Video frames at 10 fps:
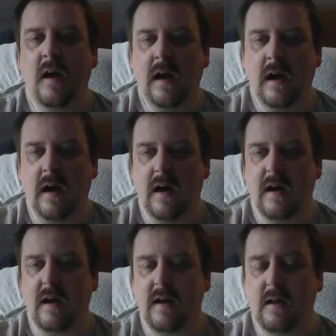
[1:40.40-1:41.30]

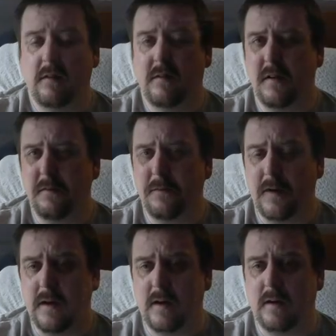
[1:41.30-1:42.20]
So
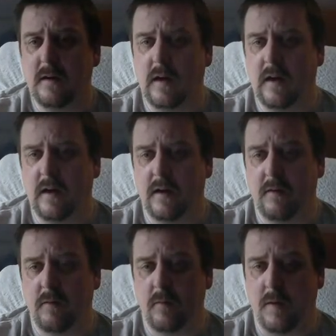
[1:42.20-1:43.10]
far,
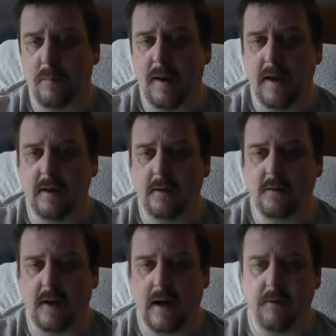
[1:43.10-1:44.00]
while playing
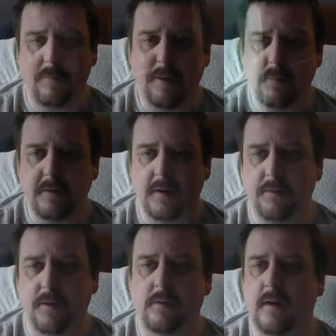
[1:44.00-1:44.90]
this, I have built
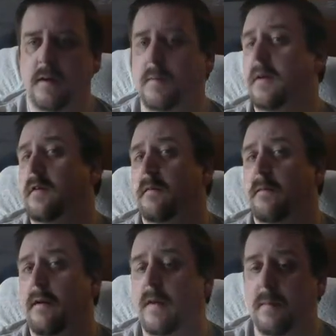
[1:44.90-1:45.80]
myself a little tiny spaceship,
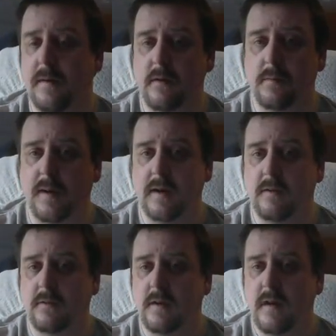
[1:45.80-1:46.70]
flown up into
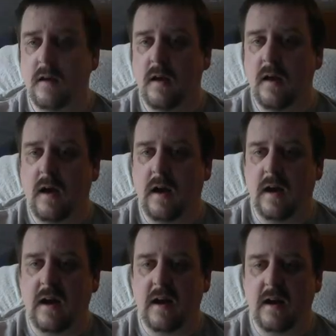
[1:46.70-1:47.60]
space,
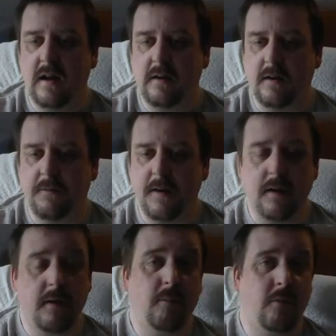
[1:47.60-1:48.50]
and I found
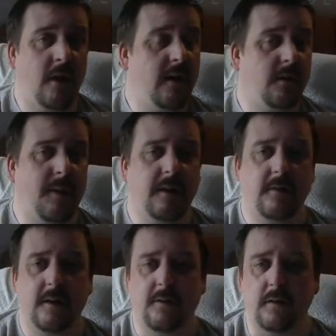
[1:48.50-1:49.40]
a giant space
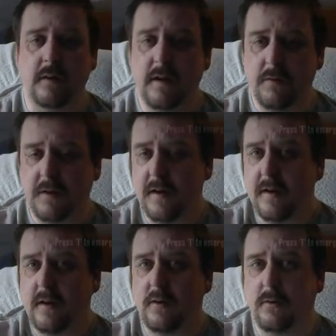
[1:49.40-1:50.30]
station. It was kind
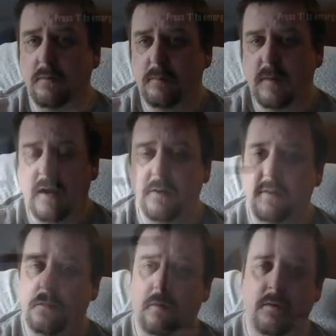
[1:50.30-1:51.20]
of cool. I was
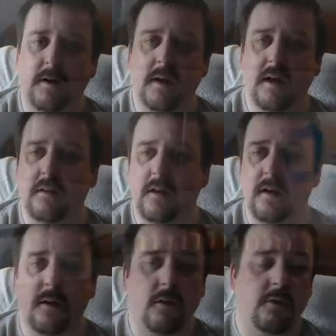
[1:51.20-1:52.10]
exploring that,
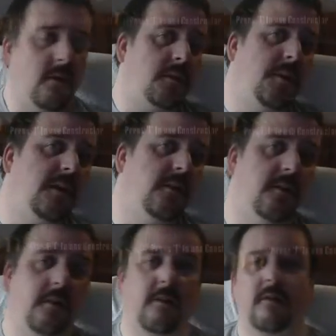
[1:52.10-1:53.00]
and I got shot to
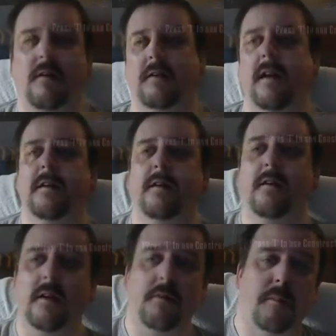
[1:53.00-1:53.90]
pieces. Crash landed
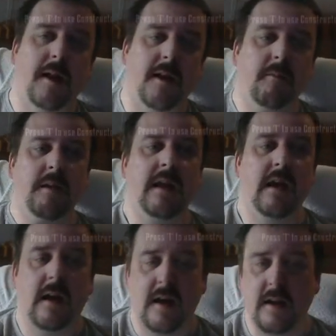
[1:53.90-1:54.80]
on another planet,
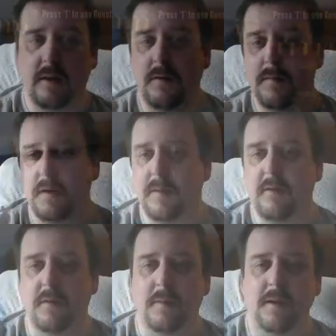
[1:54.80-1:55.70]
and that's where my
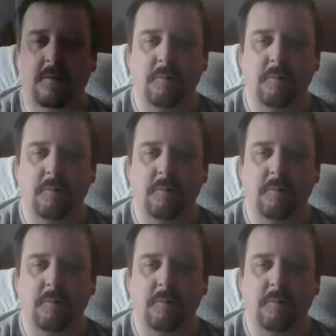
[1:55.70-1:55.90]
spaceship is.